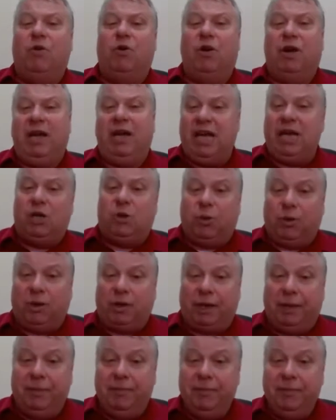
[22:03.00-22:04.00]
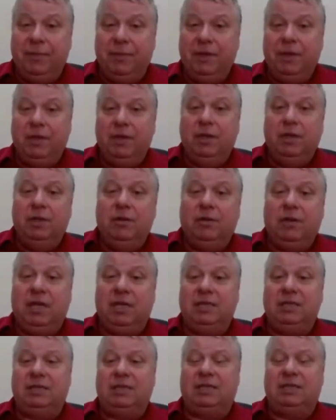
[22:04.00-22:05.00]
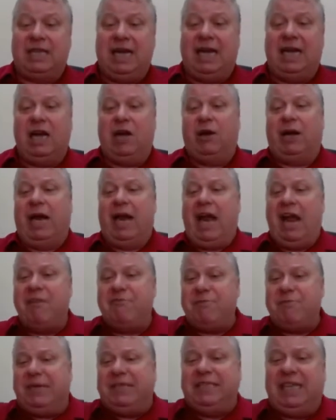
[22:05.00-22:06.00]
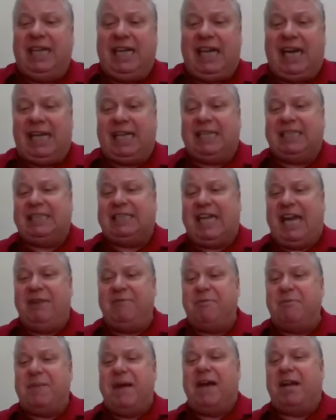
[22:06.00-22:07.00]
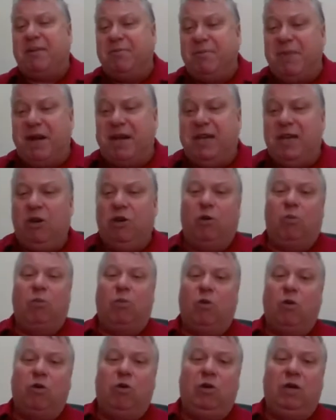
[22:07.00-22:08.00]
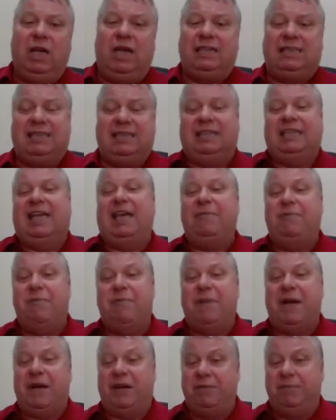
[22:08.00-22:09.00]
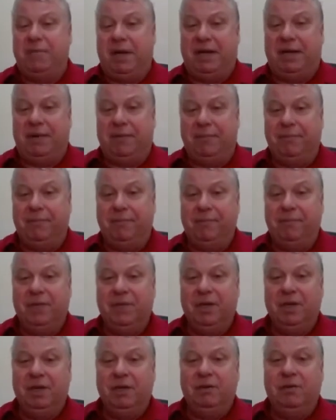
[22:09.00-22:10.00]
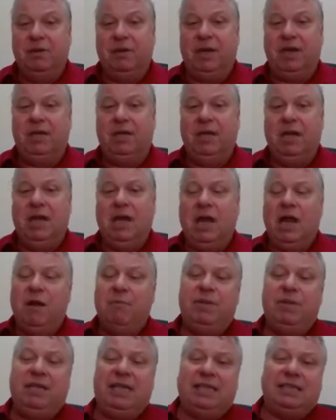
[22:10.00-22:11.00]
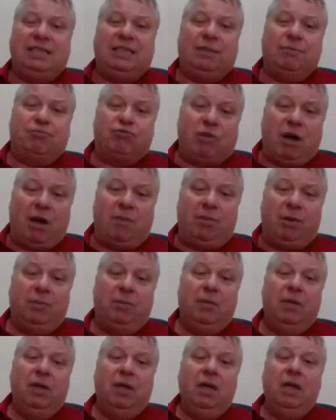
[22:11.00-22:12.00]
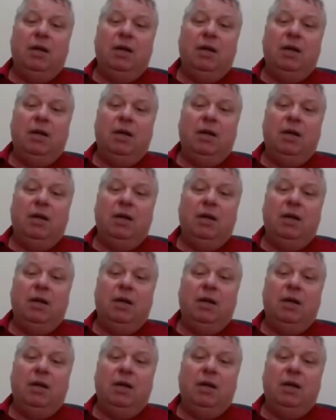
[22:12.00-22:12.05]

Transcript: more equally. Right? So say, okay, everybody's going to get the same amount of money, or more or less the same amount of money. Right? But this is a problem.